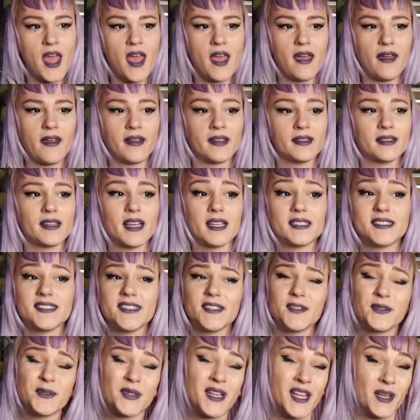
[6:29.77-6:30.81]
and that's the
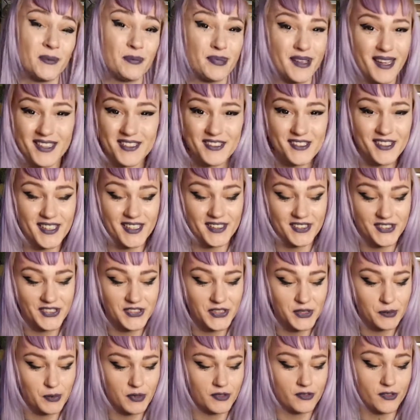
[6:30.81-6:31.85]
only picture I
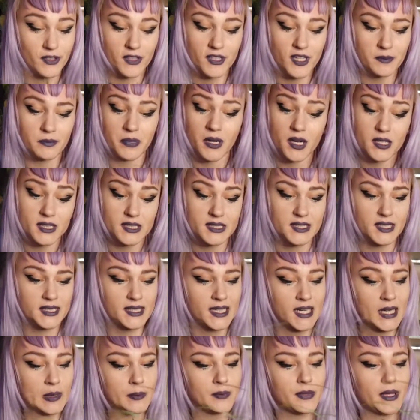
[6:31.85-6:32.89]
took before I potted it
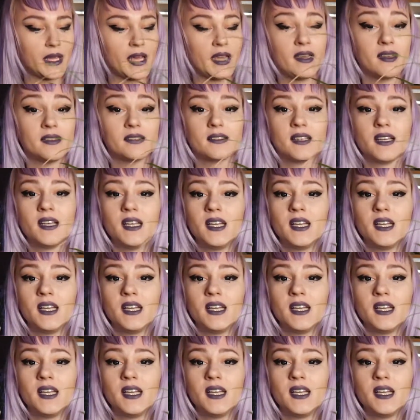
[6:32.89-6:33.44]
up. And